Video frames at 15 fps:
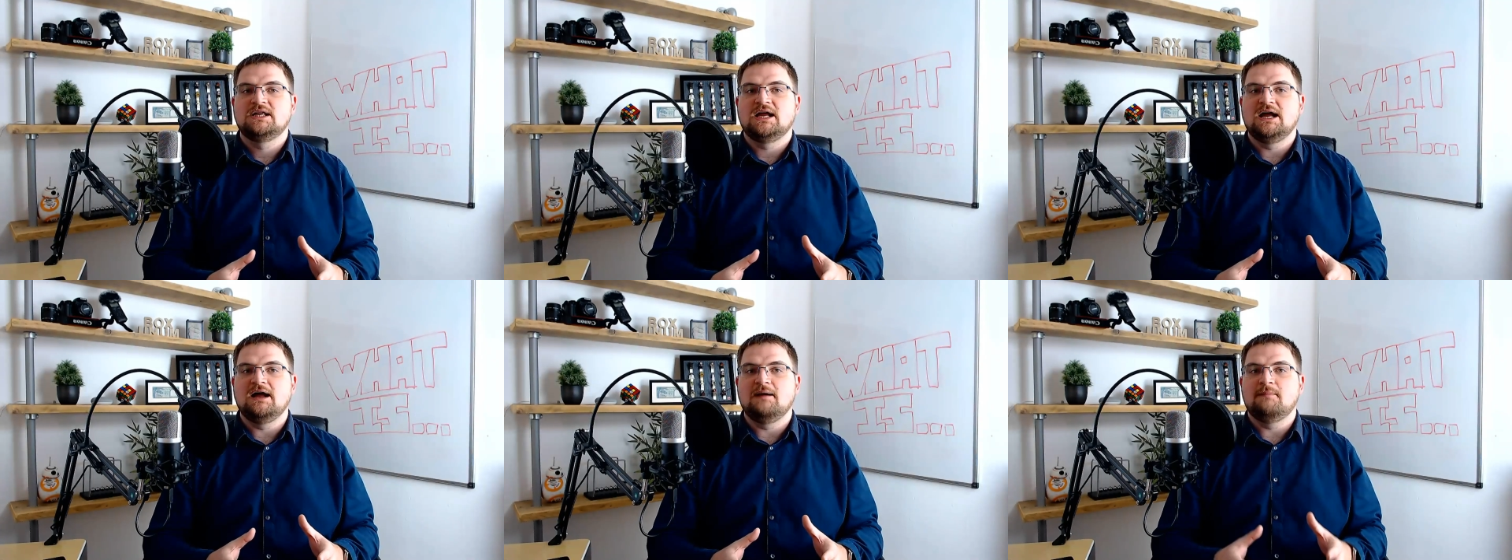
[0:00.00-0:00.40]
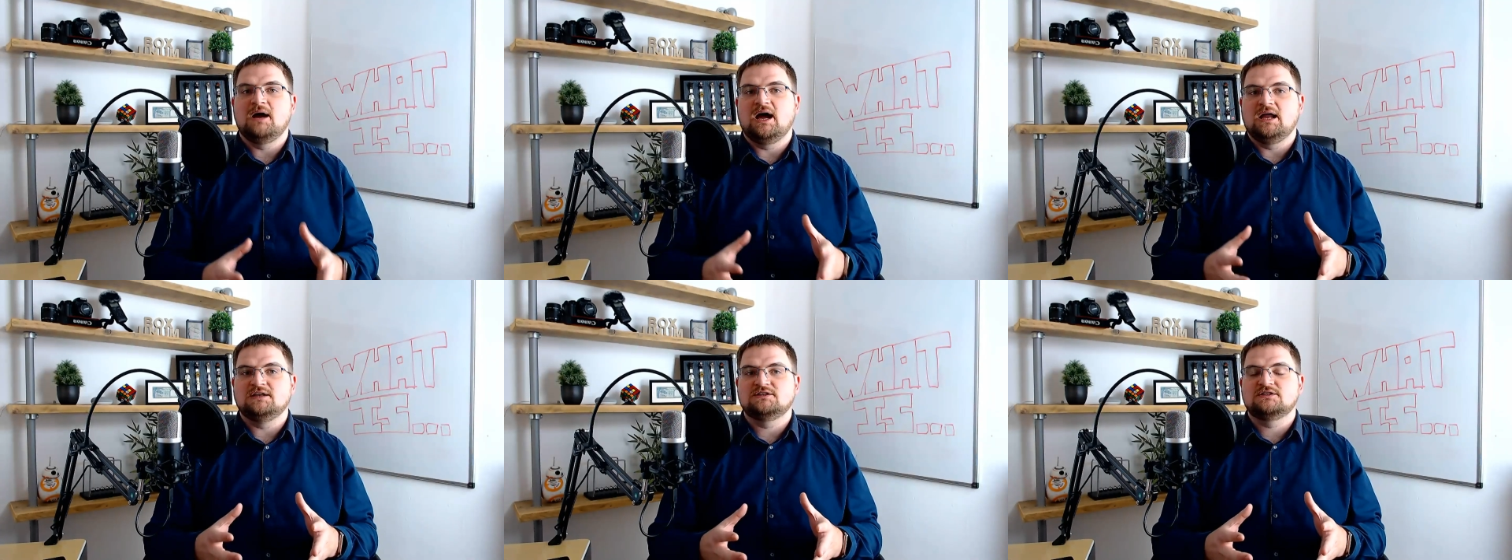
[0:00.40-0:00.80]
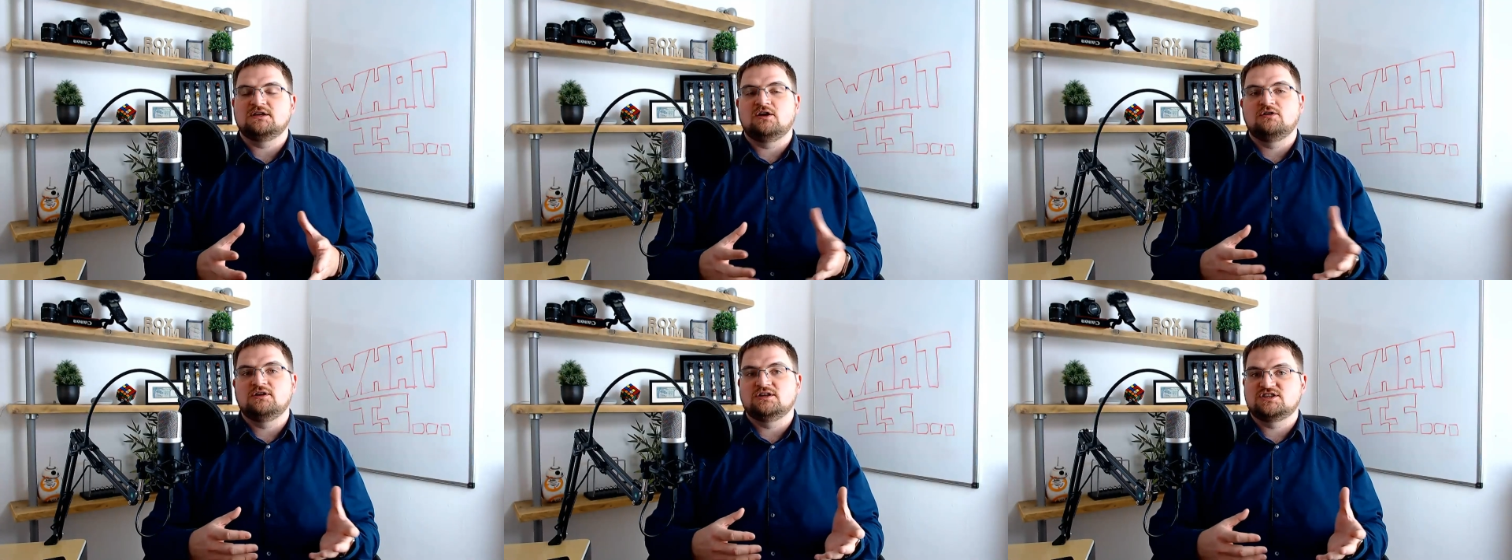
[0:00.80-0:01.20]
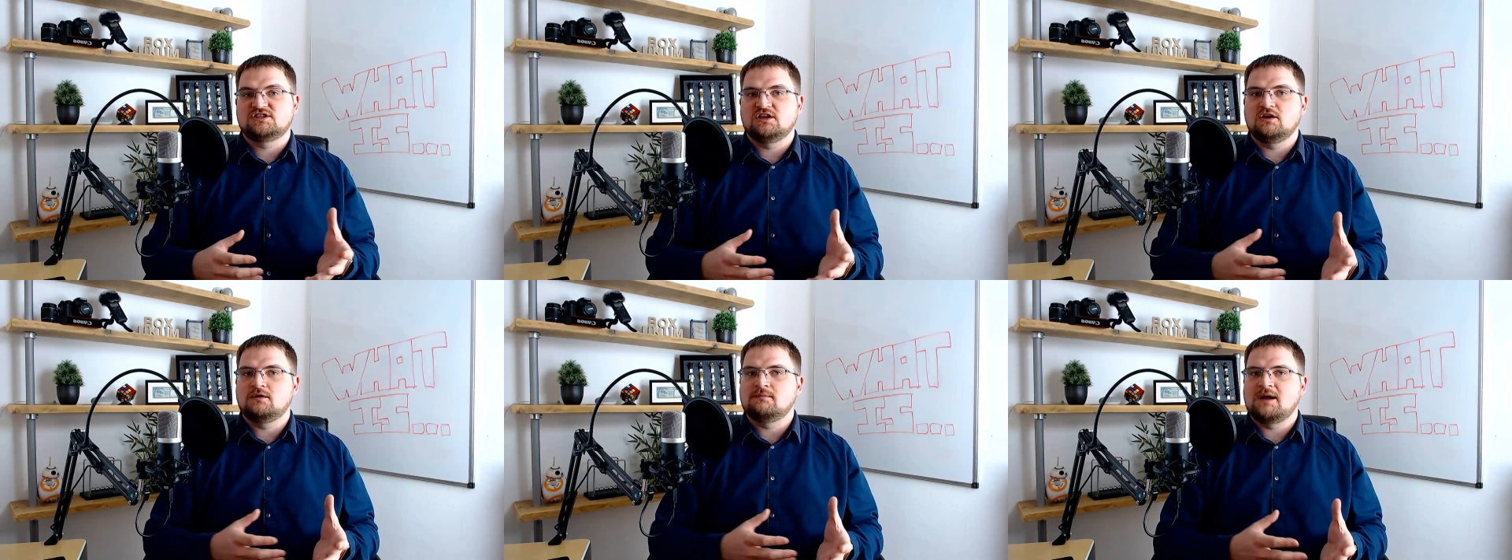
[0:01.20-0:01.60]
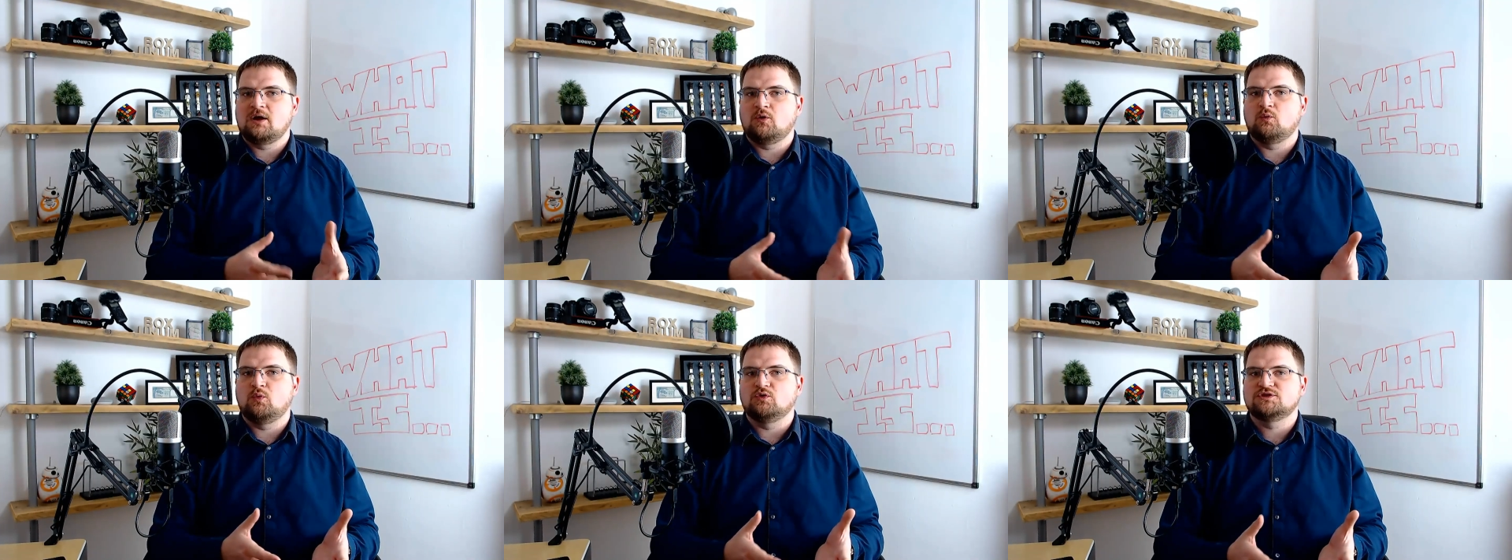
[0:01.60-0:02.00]
and only a certain amount
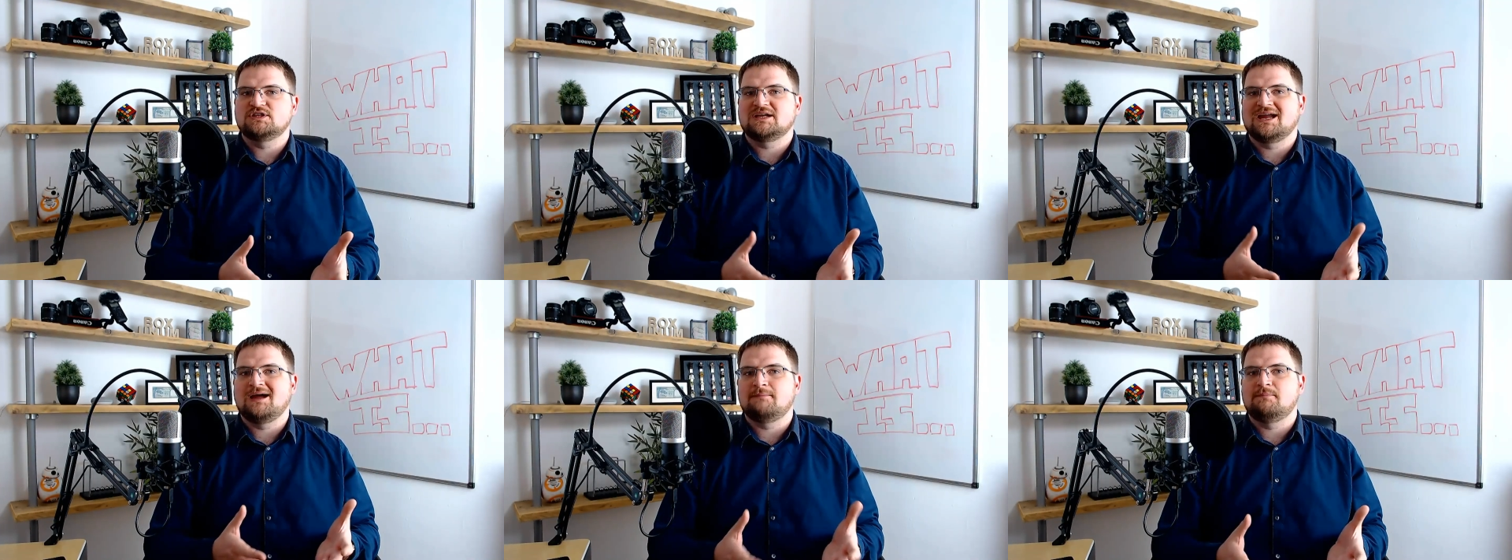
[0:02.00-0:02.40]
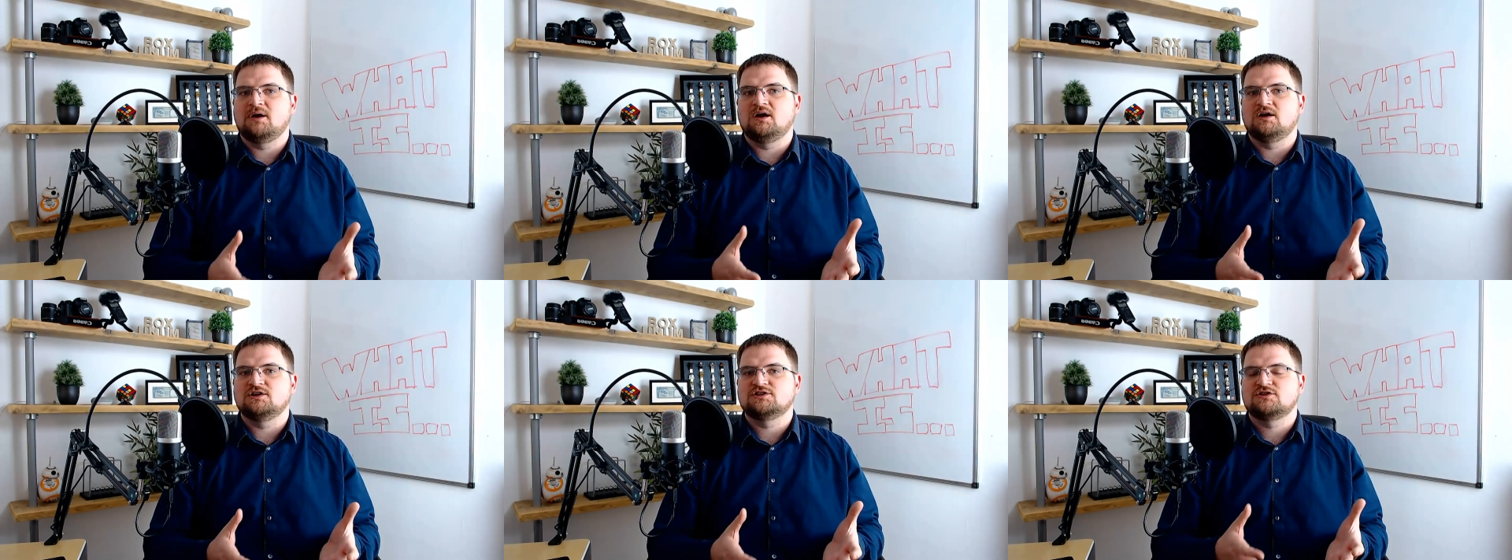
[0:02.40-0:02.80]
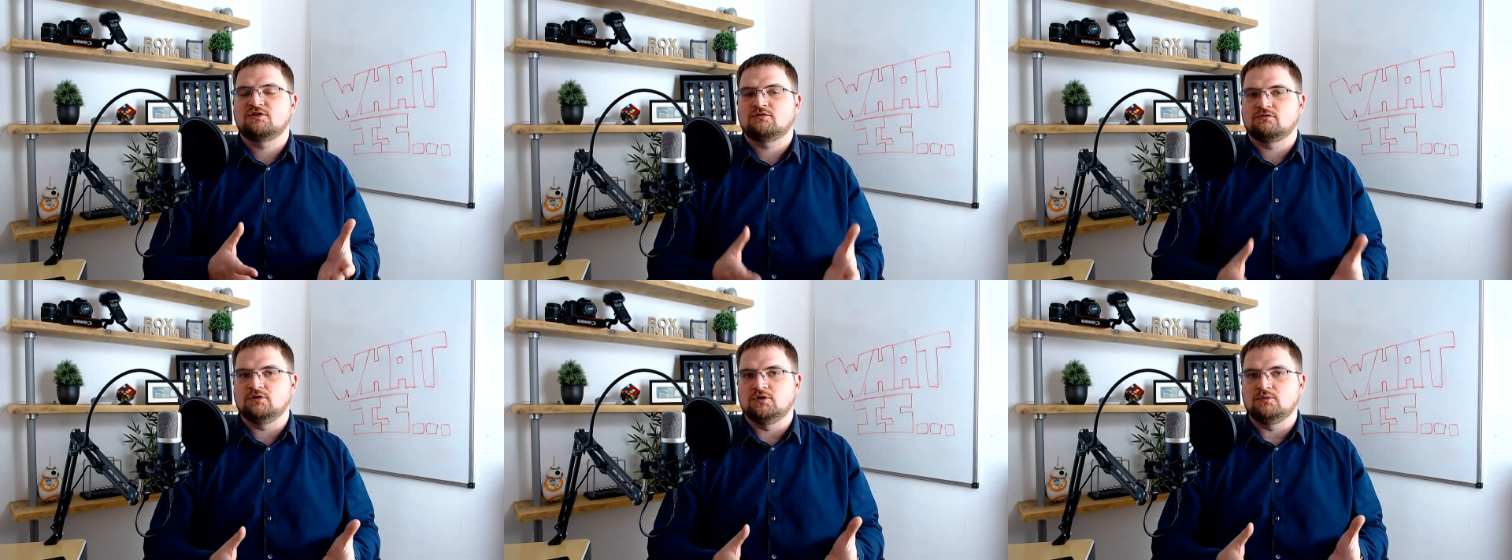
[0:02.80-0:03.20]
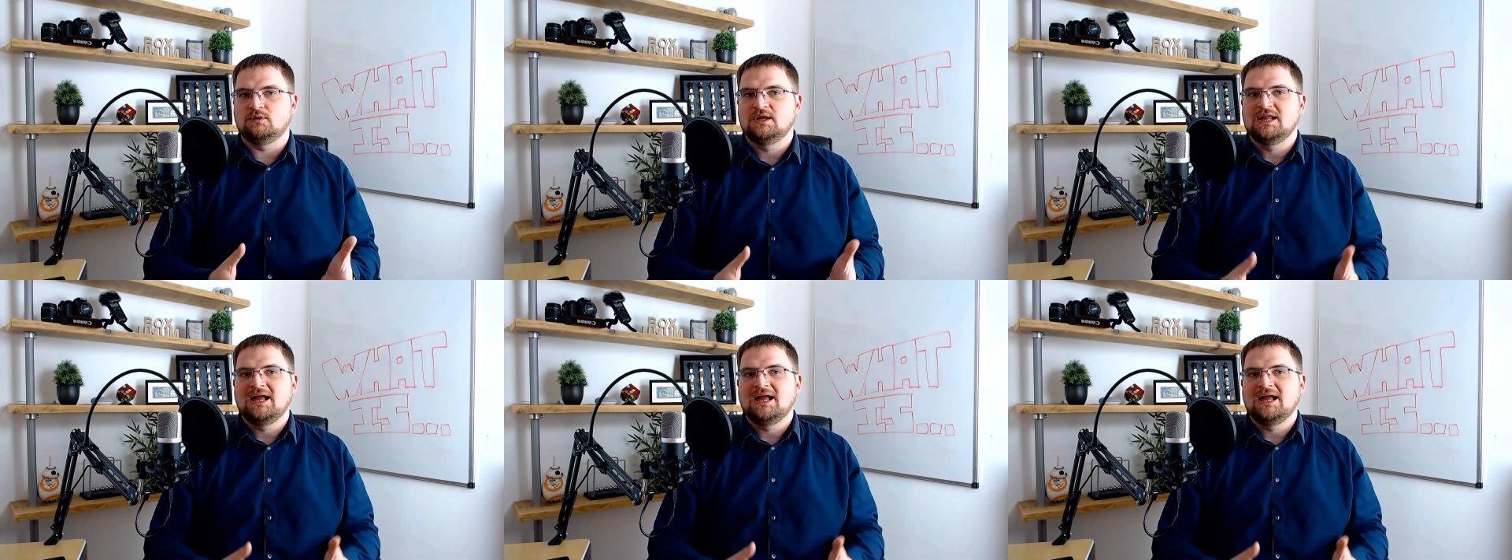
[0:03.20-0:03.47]
of water can pass through.